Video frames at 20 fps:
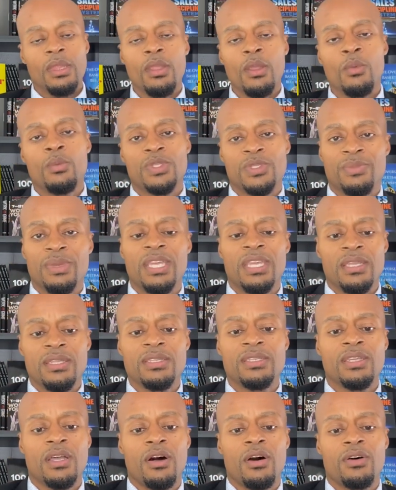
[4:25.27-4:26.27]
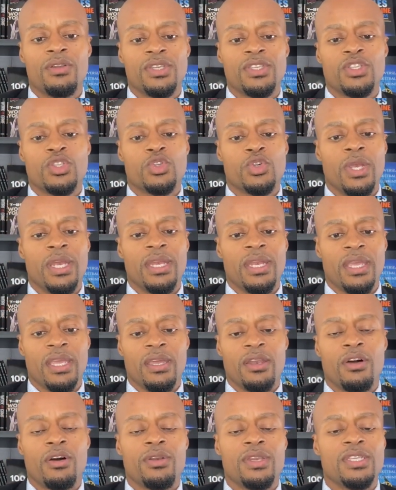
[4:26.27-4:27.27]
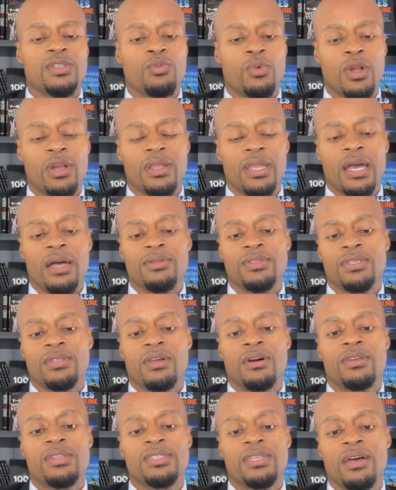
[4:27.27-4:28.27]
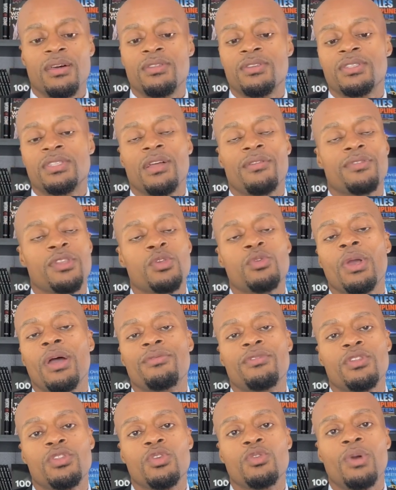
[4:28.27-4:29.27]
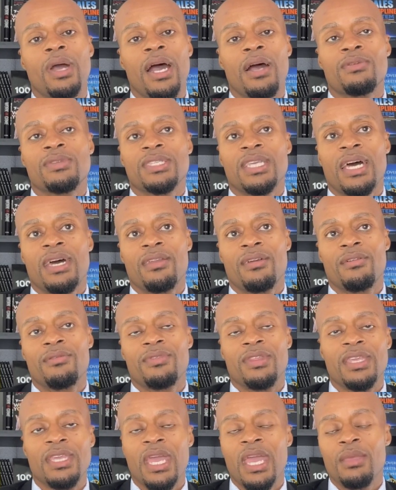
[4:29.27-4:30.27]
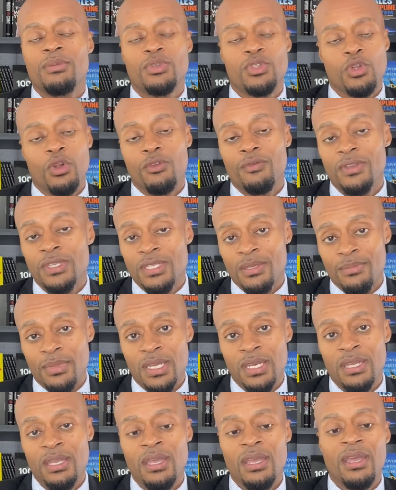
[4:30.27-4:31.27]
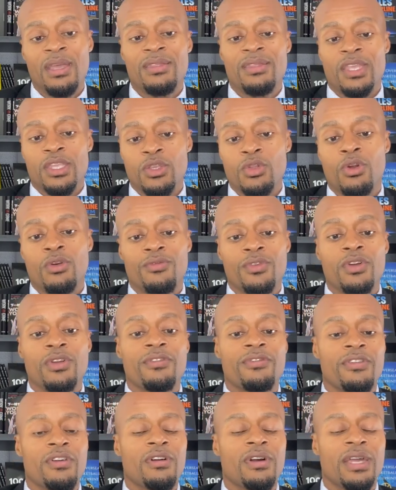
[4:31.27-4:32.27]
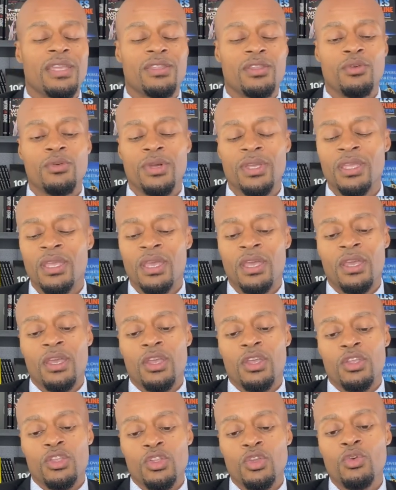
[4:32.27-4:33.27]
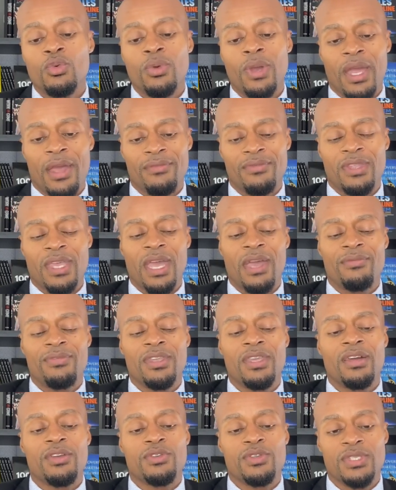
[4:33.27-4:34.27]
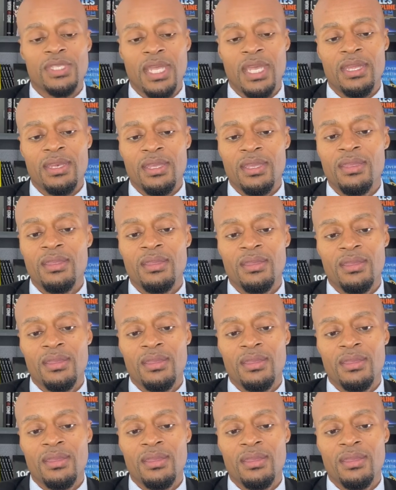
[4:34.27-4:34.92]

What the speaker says: Which means all this training and all these workouts and all this other stuff that you have to do outside of the games, trophies, and money that you don't really feel like doing, you have to have the understanding,